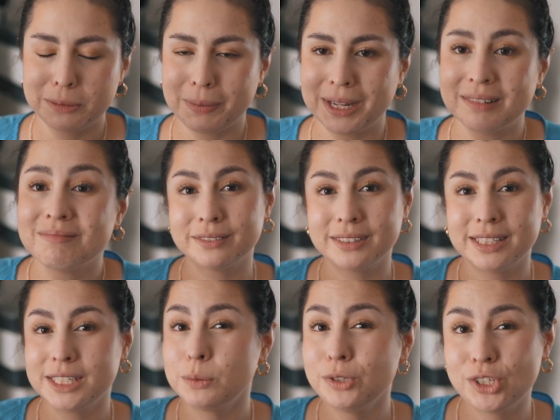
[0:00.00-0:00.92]
but
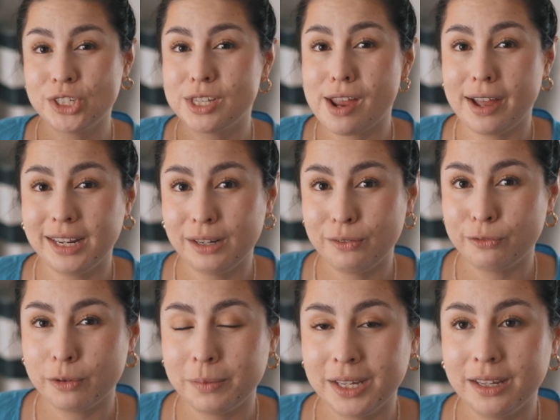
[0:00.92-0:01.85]
this was just not it
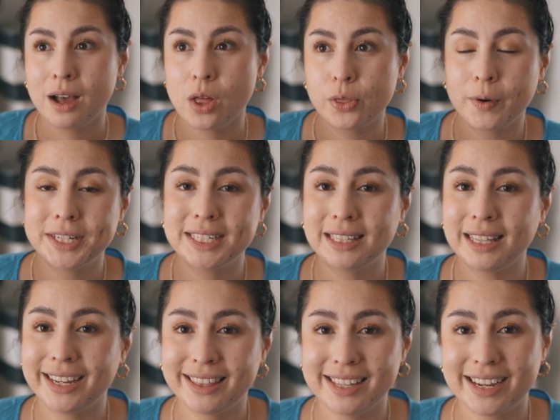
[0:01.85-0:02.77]
for me, although I did
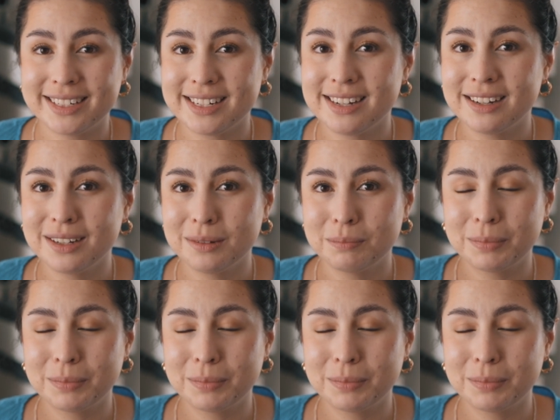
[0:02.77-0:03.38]
like the idea,